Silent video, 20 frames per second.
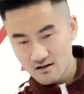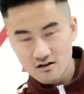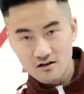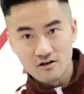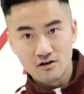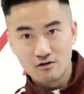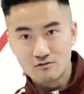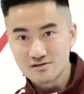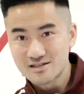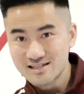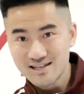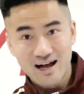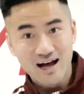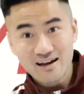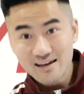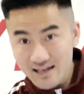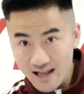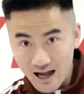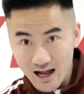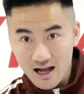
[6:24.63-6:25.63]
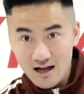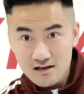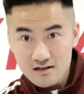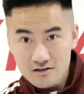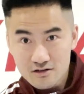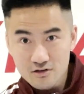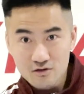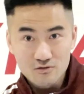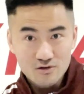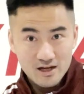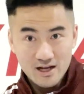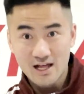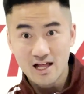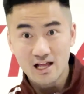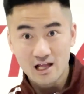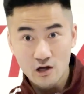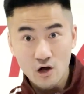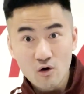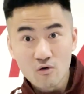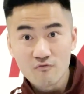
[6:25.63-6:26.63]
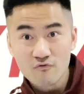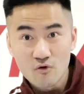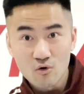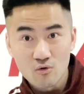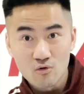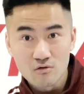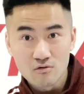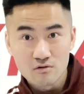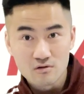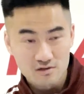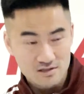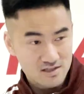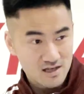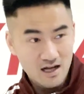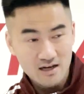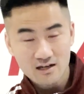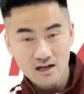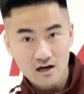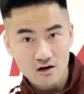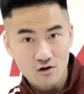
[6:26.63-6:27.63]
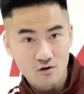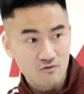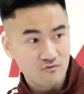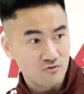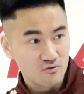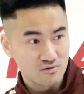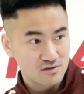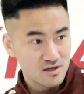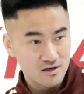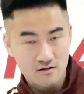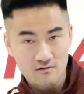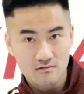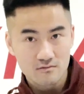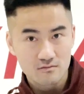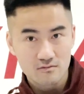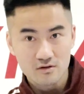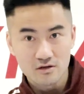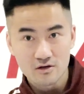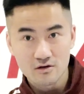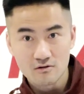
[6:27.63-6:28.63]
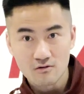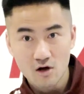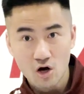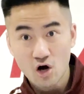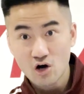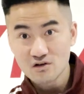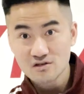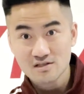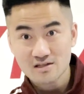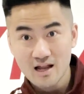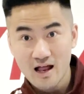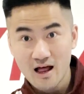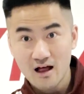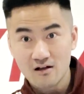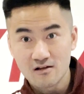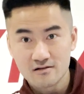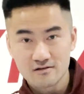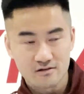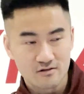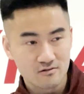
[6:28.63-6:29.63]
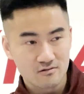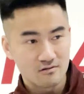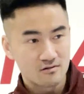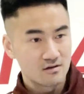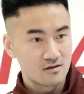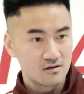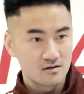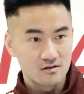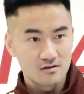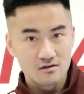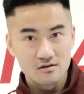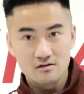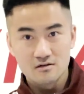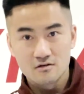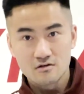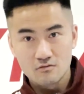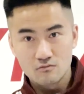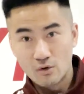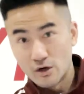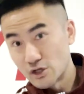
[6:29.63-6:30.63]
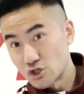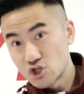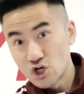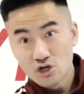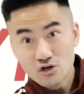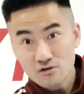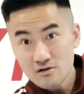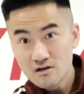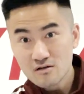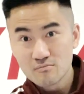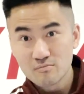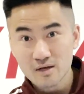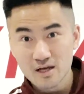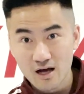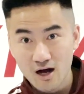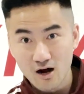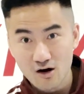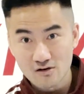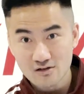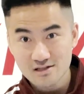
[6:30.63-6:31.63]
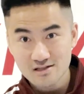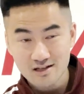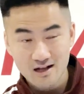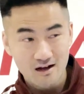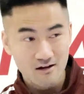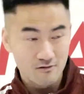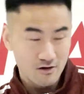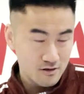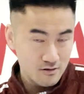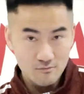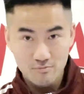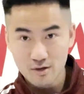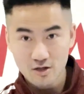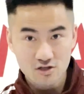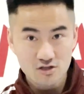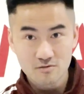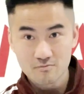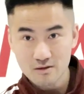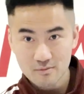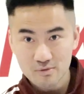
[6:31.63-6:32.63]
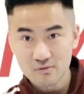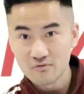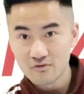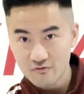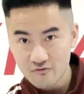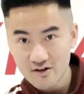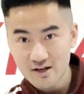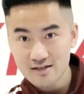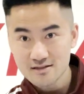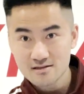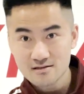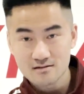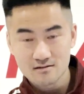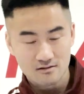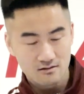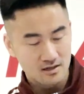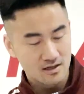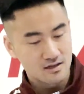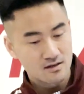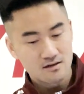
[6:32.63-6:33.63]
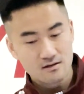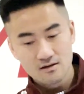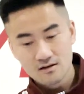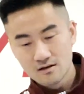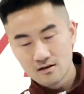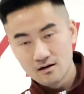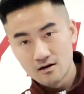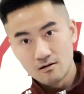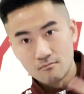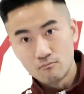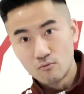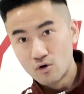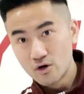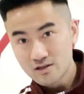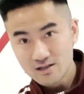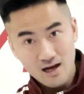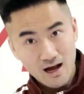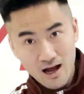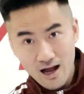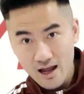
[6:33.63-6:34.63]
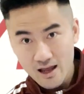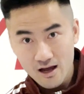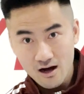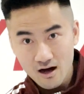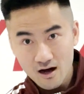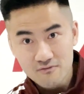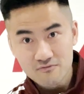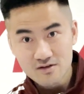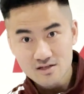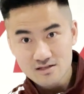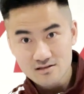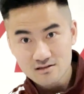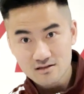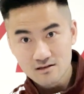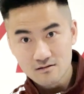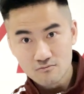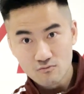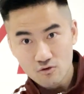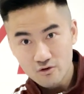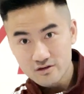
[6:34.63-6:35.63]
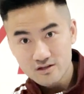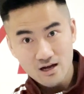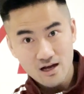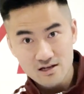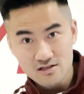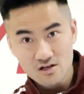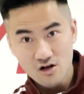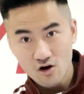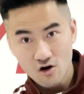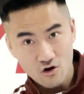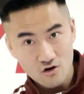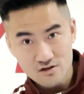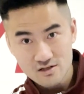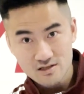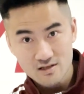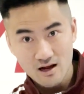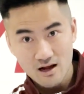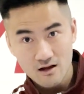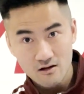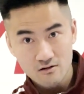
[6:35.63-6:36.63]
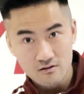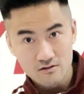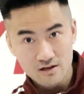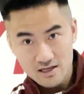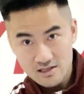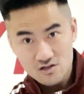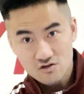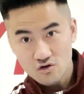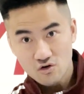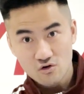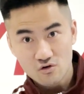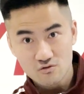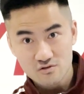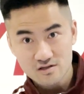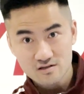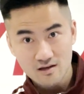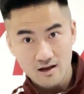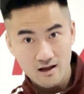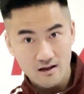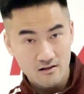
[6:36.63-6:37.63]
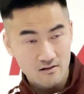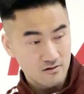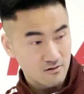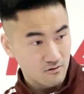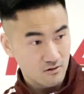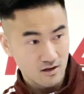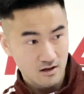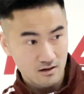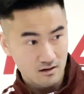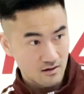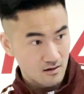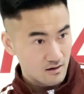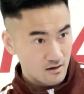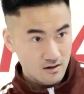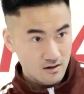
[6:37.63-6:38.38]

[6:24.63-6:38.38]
You know, sanda, you know, like kind of kung fu. Sanda kung fu is like, you know, hard style, you know. Wing Chun can be a hard style, right? You're punching people in the face, okay? Muay Thai, obviously. Muay Thai is a hard style, external style, okay?